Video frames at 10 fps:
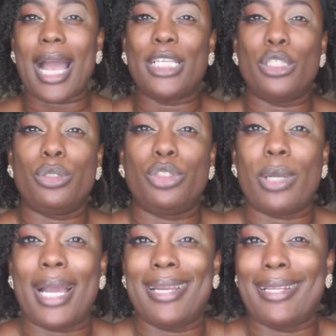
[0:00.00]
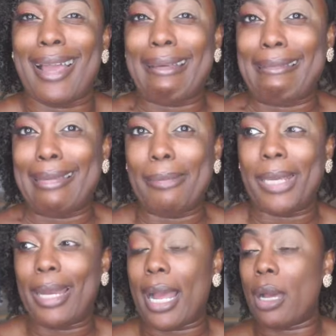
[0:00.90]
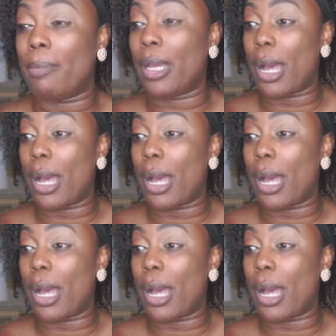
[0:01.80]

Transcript: I do try to like limit how,